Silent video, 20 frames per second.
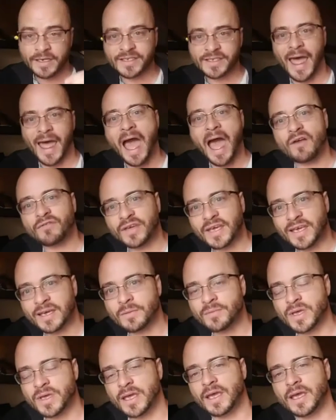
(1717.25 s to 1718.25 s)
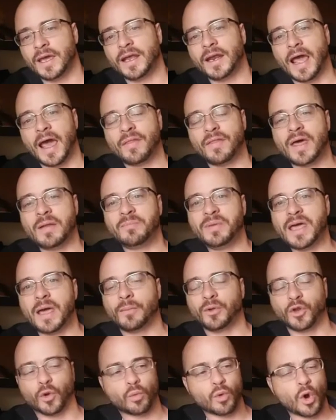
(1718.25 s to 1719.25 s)
to have him in and then be
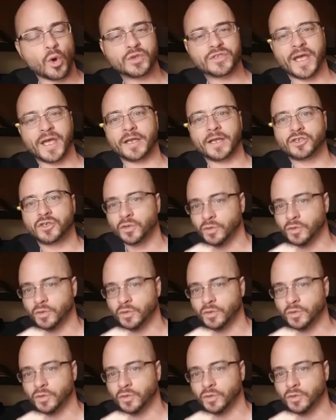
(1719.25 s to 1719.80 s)
able to rotate